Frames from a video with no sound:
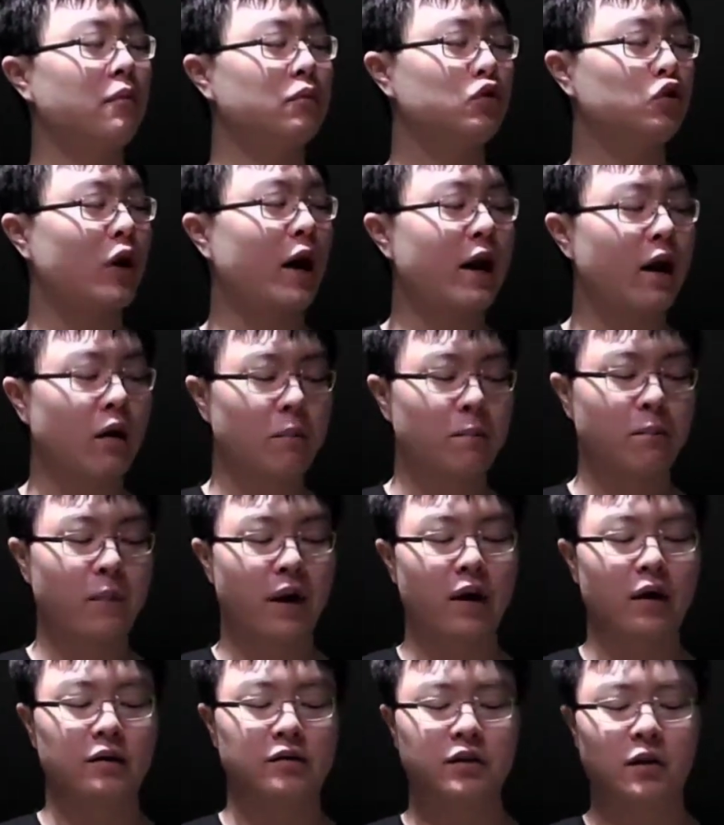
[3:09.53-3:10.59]
tried out
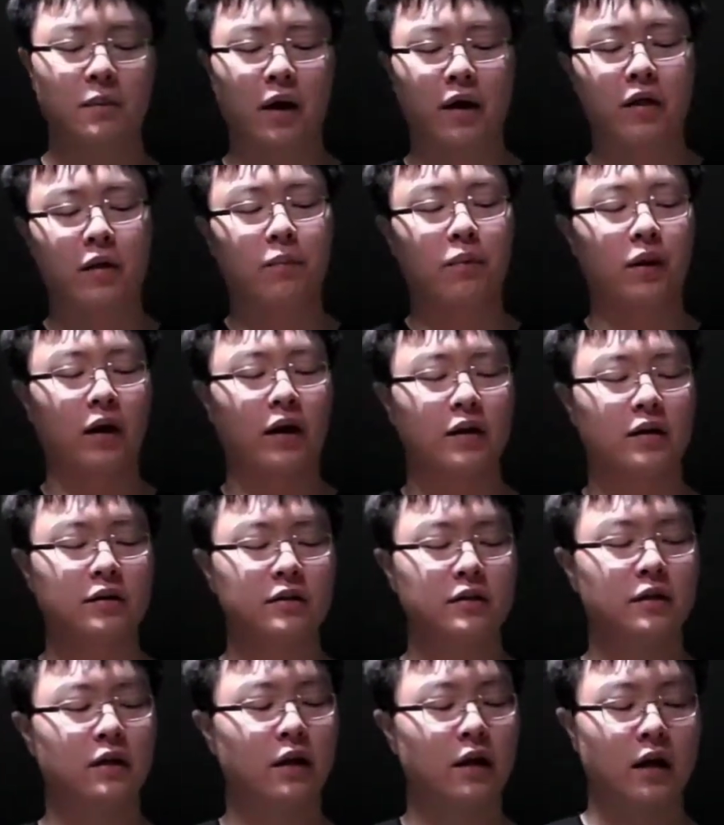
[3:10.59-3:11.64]
some other players'
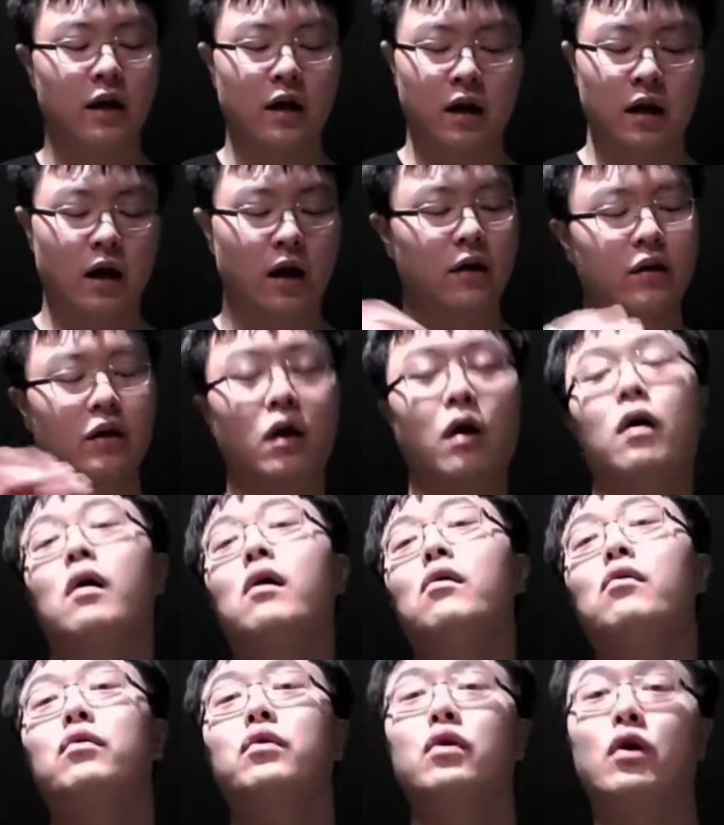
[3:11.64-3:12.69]

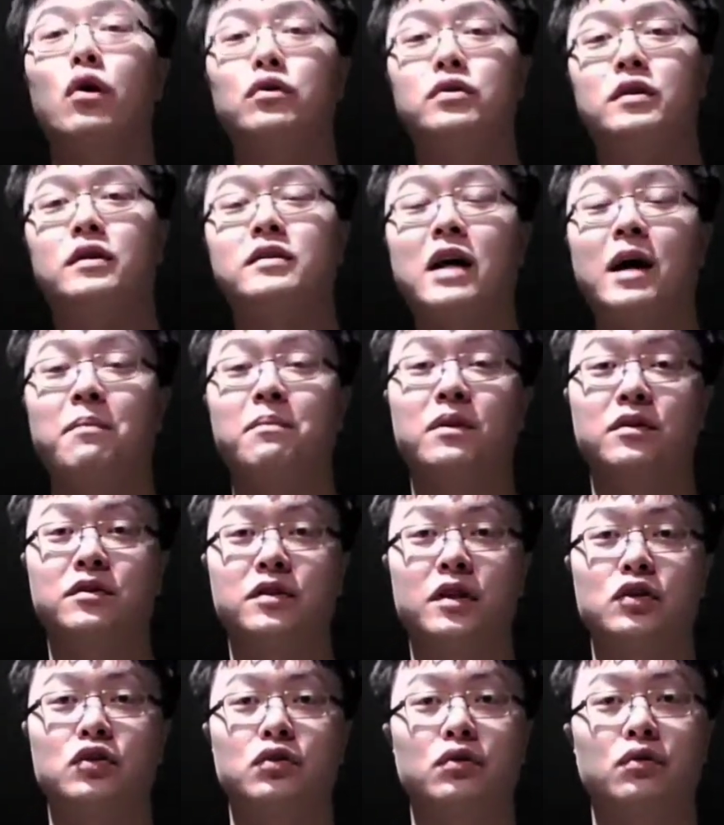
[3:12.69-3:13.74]
yo-yo, since I'm the
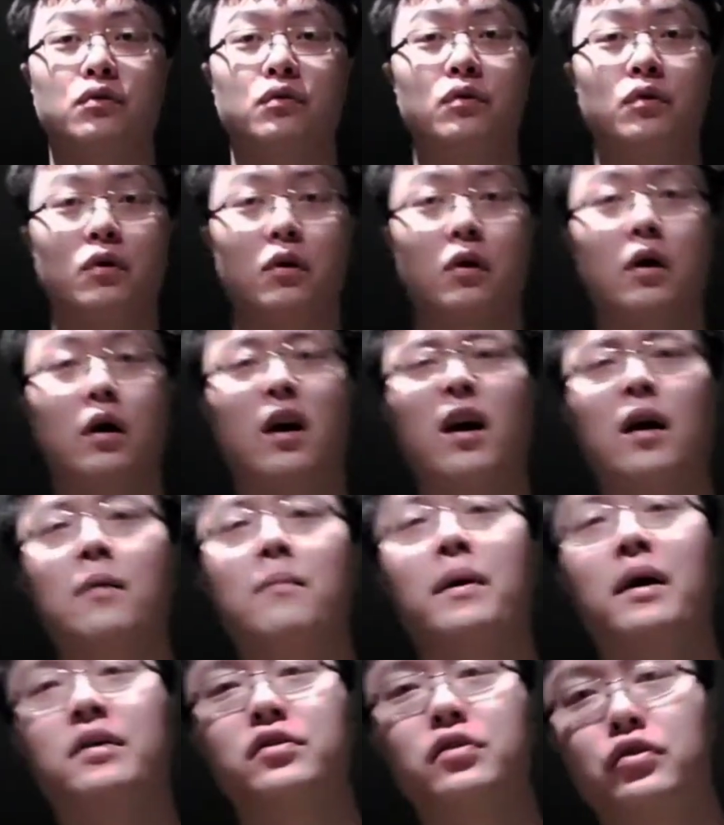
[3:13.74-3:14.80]
central hub
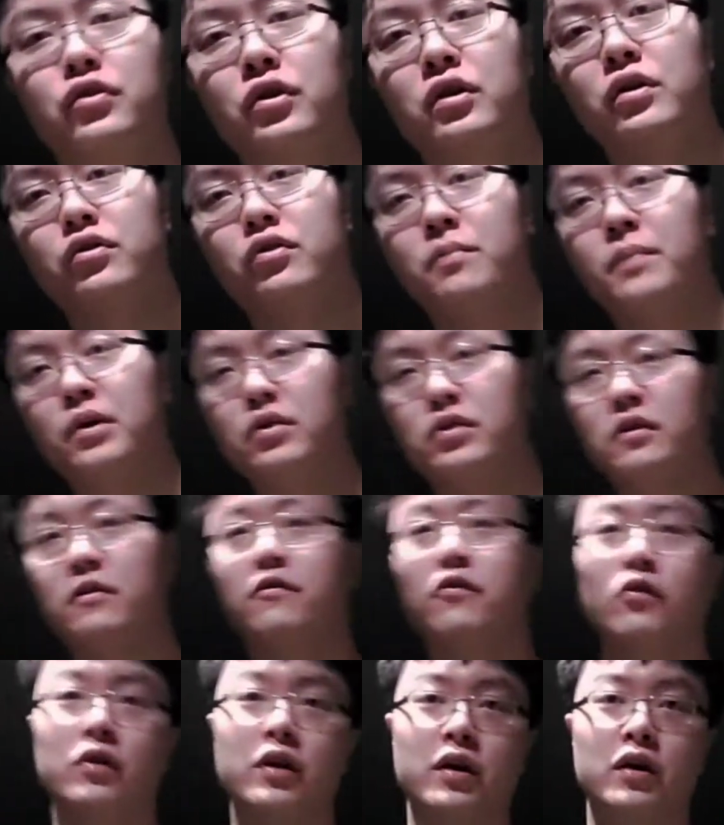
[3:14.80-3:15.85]
and central distribution
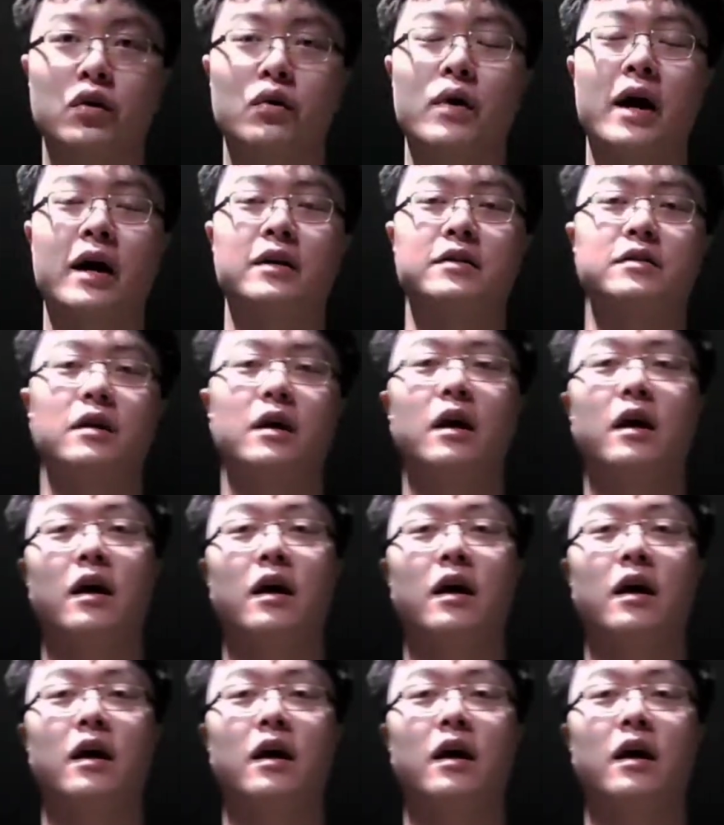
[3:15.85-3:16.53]
for the US.